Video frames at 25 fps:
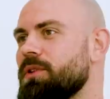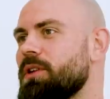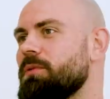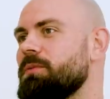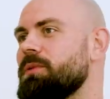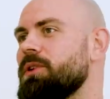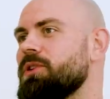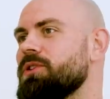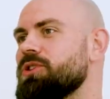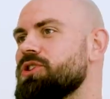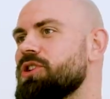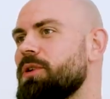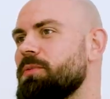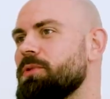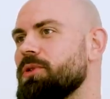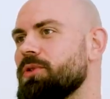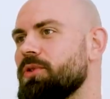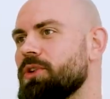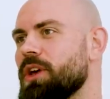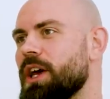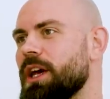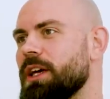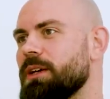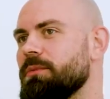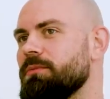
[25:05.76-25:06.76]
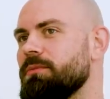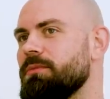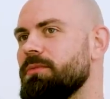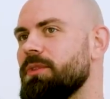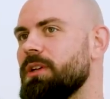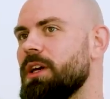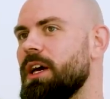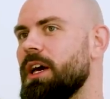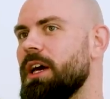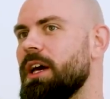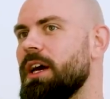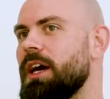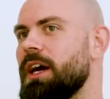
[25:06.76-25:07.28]
you haven't been on top of your game,
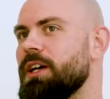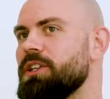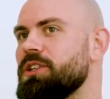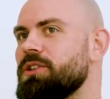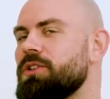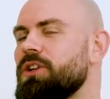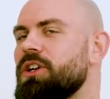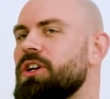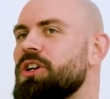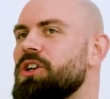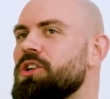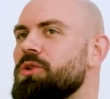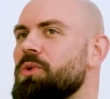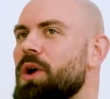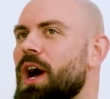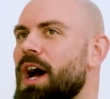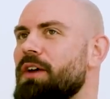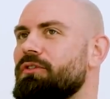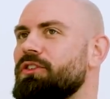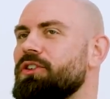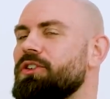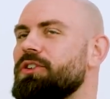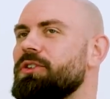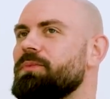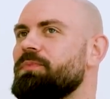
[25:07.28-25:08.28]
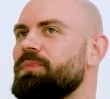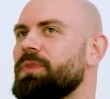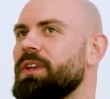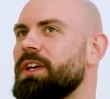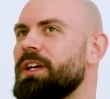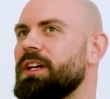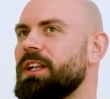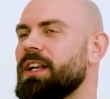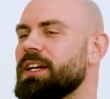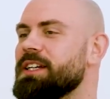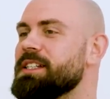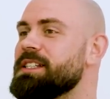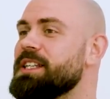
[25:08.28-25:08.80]
and you, you haven't.
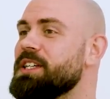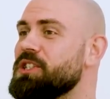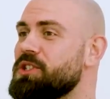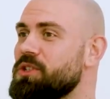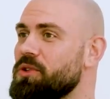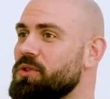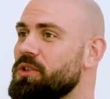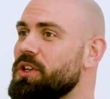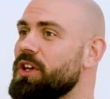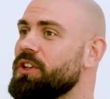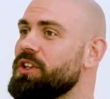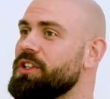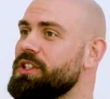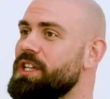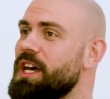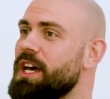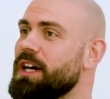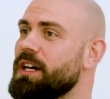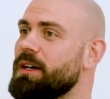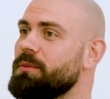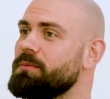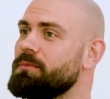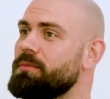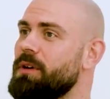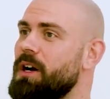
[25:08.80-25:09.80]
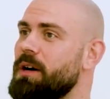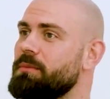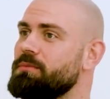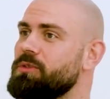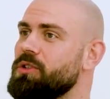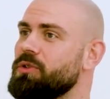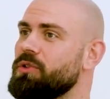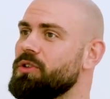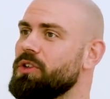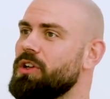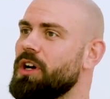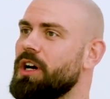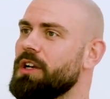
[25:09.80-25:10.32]
Like I said to you the other day, I'm I'm
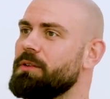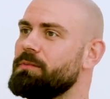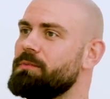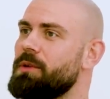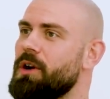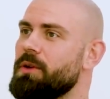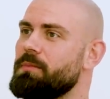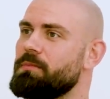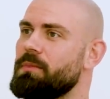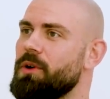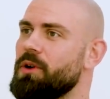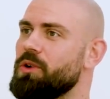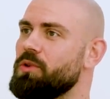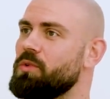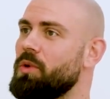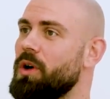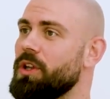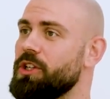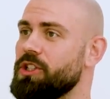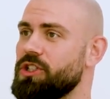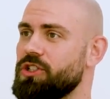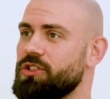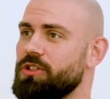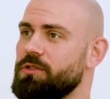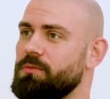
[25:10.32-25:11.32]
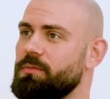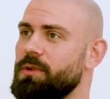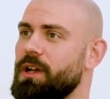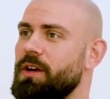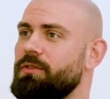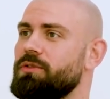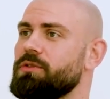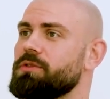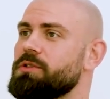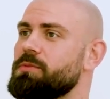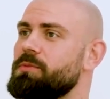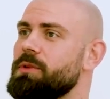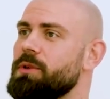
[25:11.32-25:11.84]
doing kind of monk mode while this stream
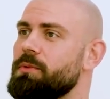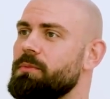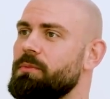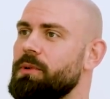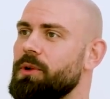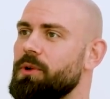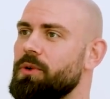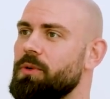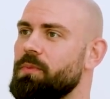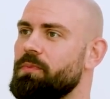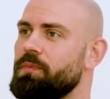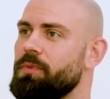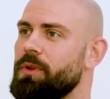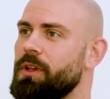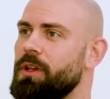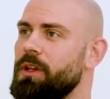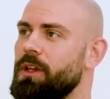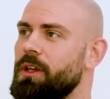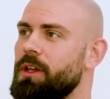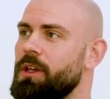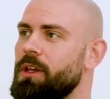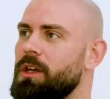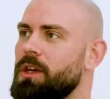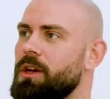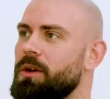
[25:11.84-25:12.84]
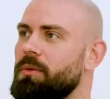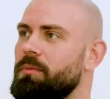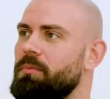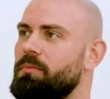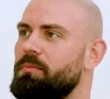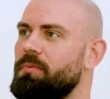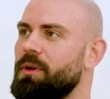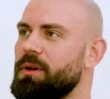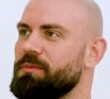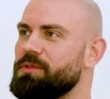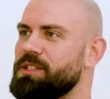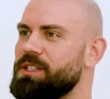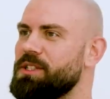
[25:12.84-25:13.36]
platform's being built,
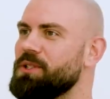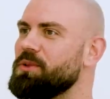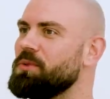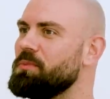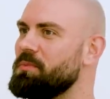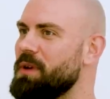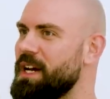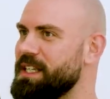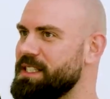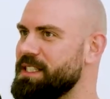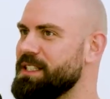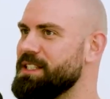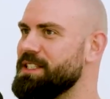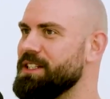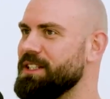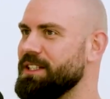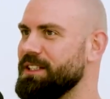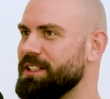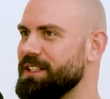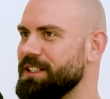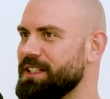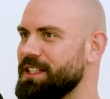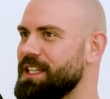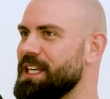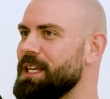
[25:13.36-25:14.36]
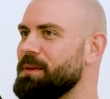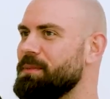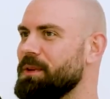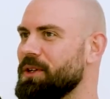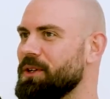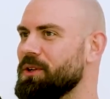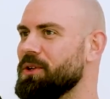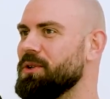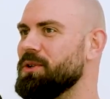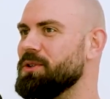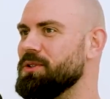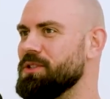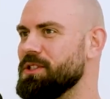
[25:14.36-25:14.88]
but I'm still messaging, keeping
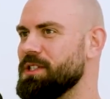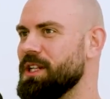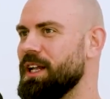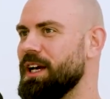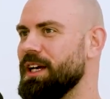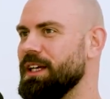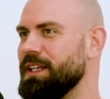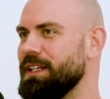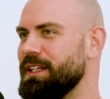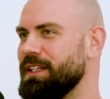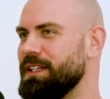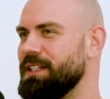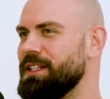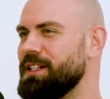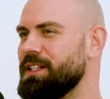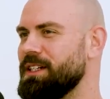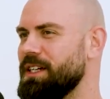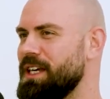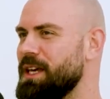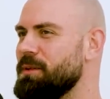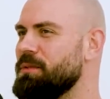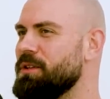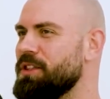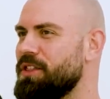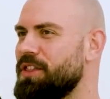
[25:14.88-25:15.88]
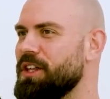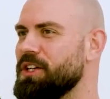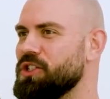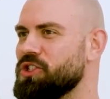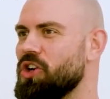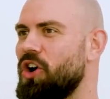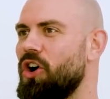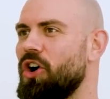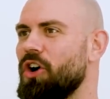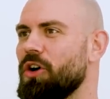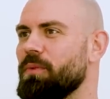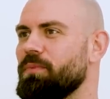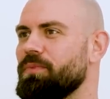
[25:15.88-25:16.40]
girls like keeping things
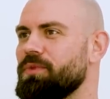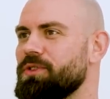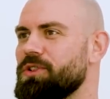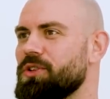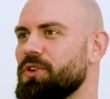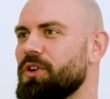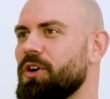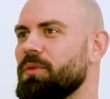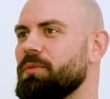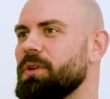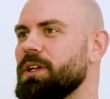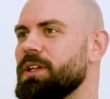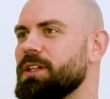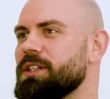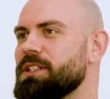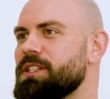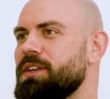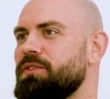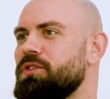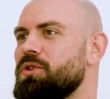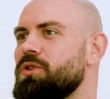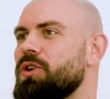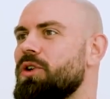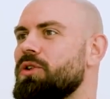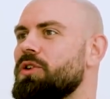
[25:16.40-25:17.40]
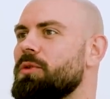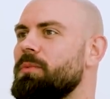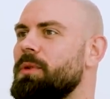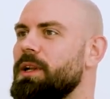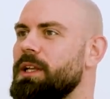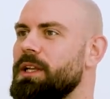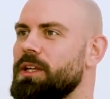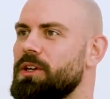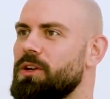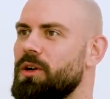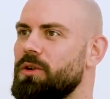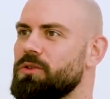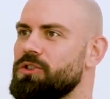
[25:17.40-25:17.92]
hot. Do you know what I mean? Because if you go
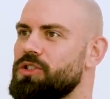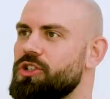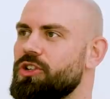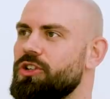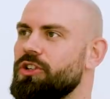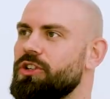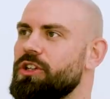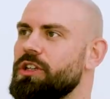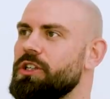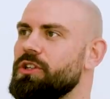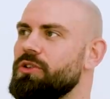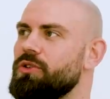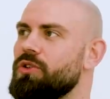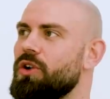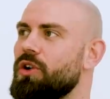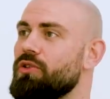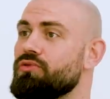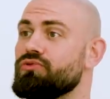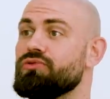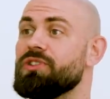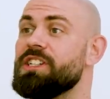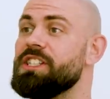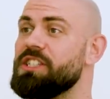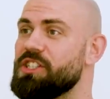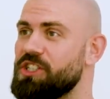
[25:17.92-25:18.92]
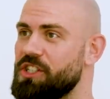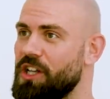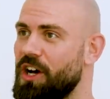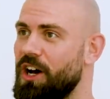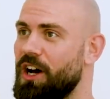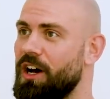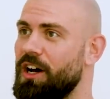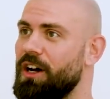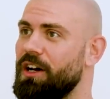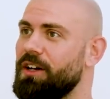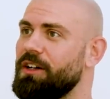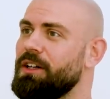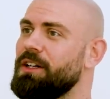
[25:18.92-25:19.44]
completely cold turkey, you got to
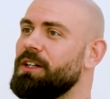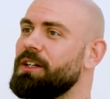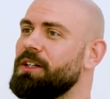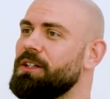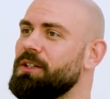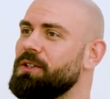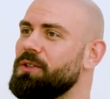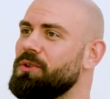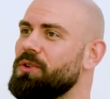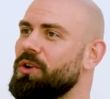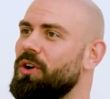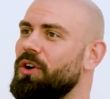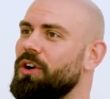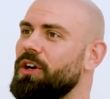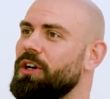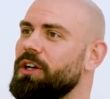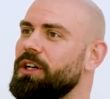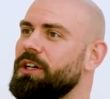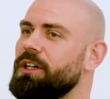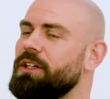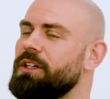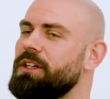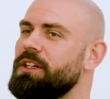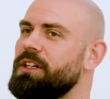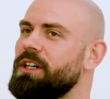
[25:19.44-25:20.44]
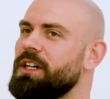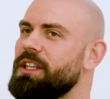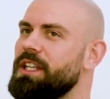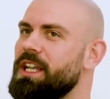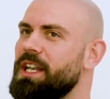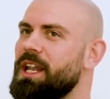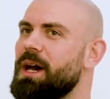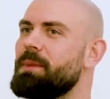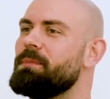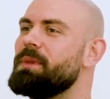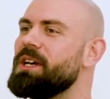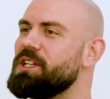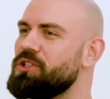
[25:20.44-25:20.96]
restart. You got to, and then
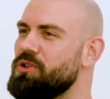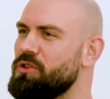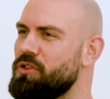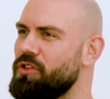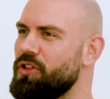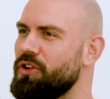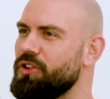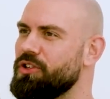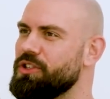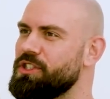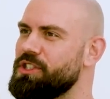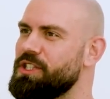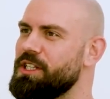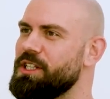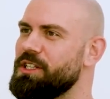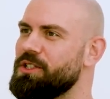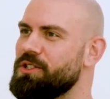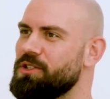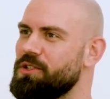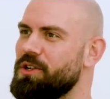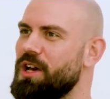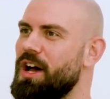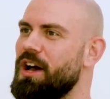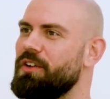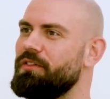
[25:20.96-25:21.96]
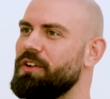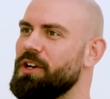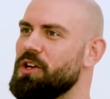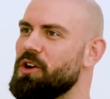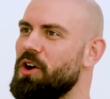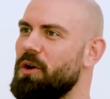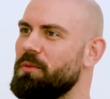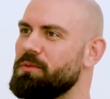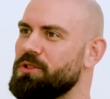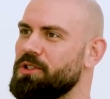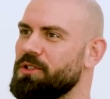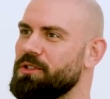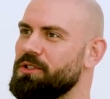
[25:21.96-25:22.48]
that makes you thirsty because you don't have any
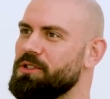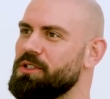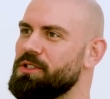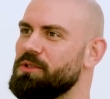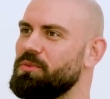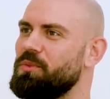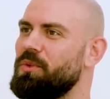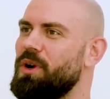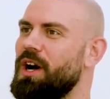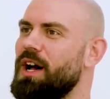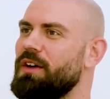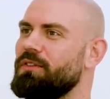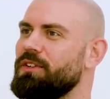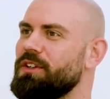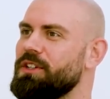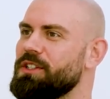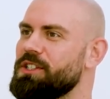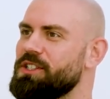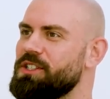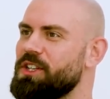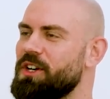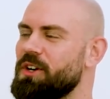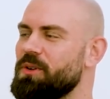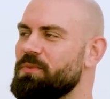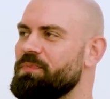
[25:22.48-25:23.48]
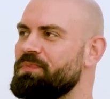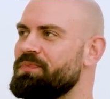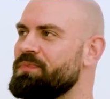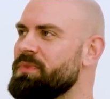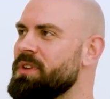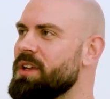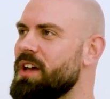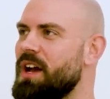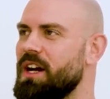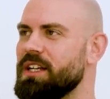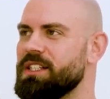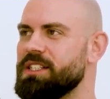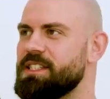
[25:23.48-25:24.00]
options and whatever. So
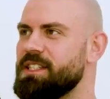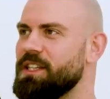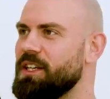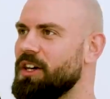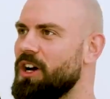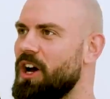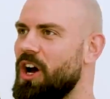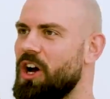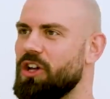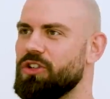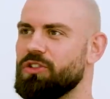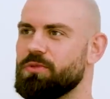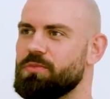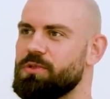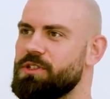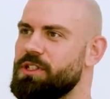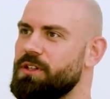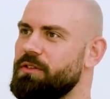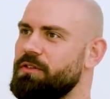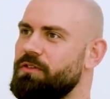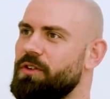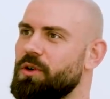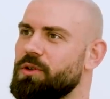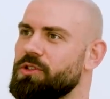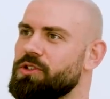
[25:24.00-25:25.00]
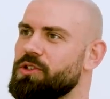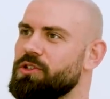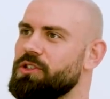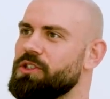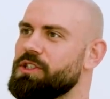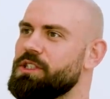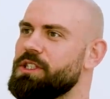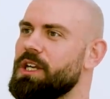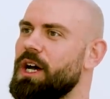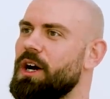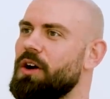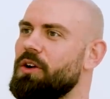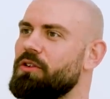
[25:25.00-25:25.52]
I just think 100% focus on
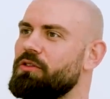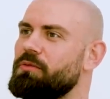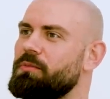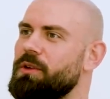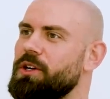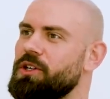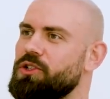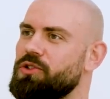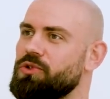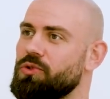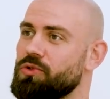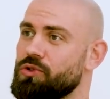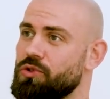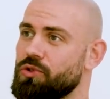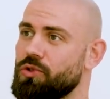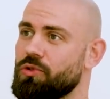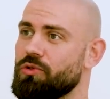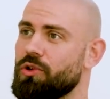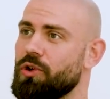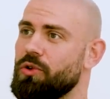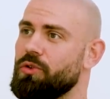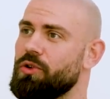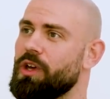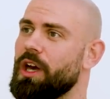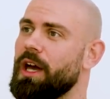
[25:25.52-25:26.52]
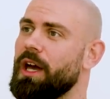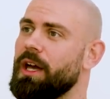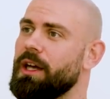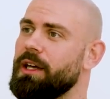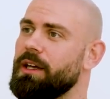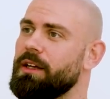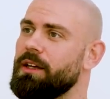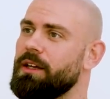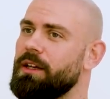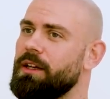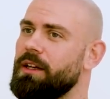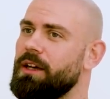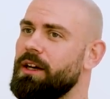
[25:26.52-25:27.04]
yourself. Make sure you're okay,
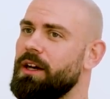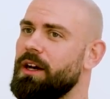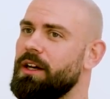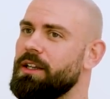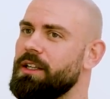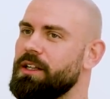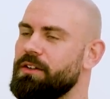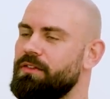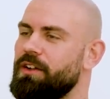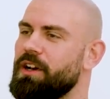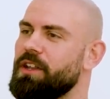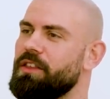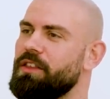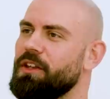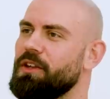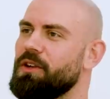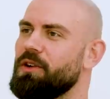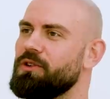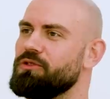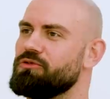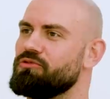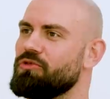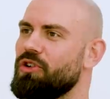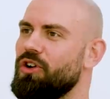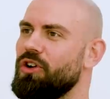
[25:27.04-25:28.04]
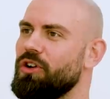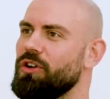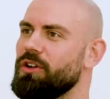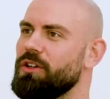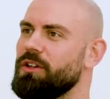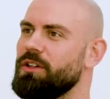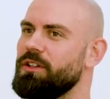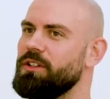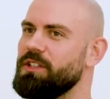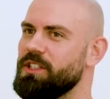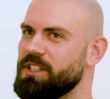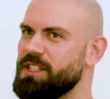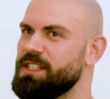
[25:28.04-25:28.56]
and then if anything goes wrong,
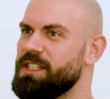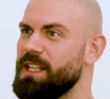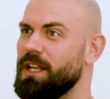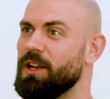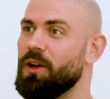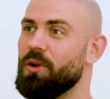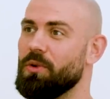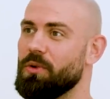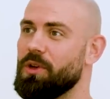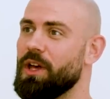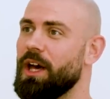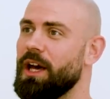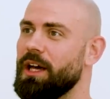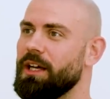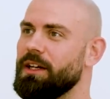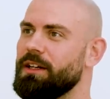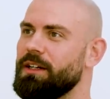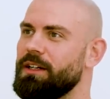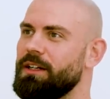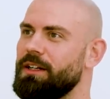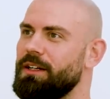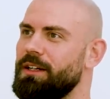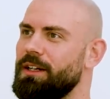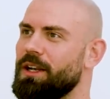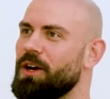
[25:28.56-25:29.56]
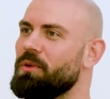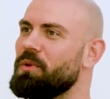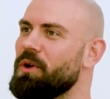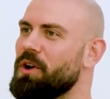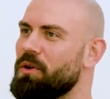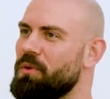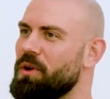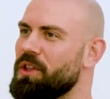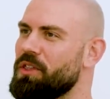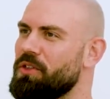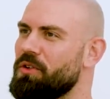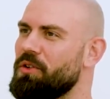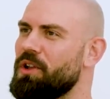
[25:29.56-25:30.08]
you're still okay. Like when I
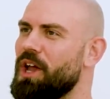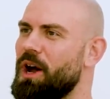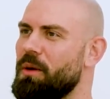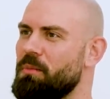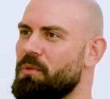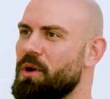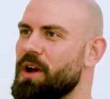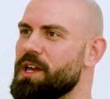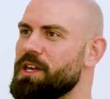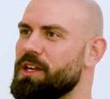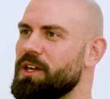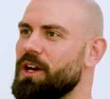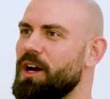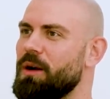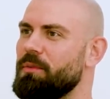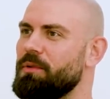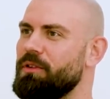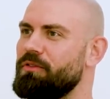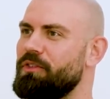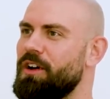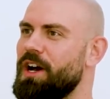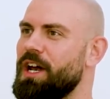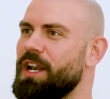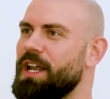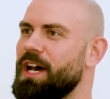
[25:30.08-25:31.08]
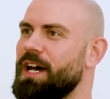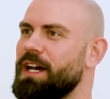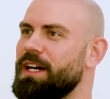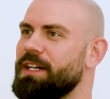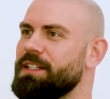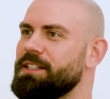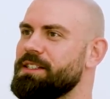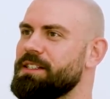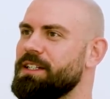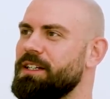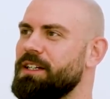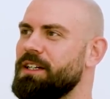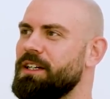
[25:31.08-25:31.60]
went through that breakup, if I had
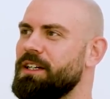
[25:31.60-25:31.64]
had